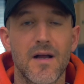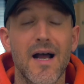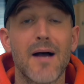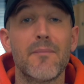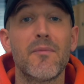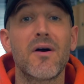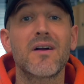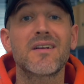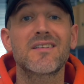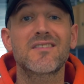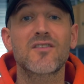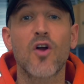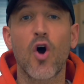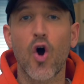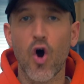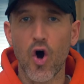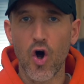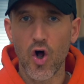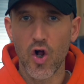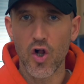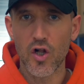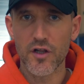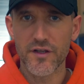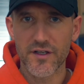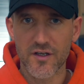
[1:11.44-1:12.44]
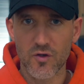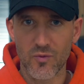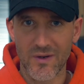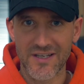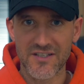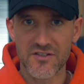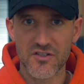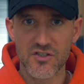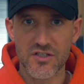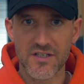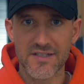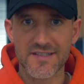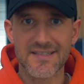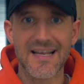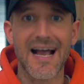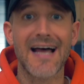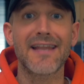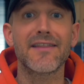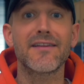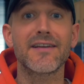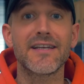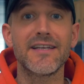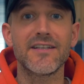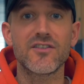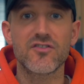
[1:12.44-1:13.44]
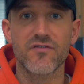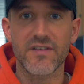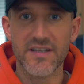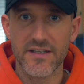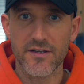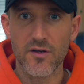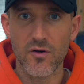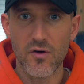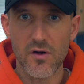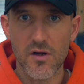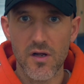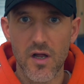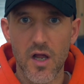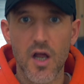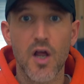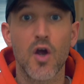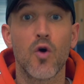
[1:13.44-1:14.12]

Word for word: Amongst all the questions under each video,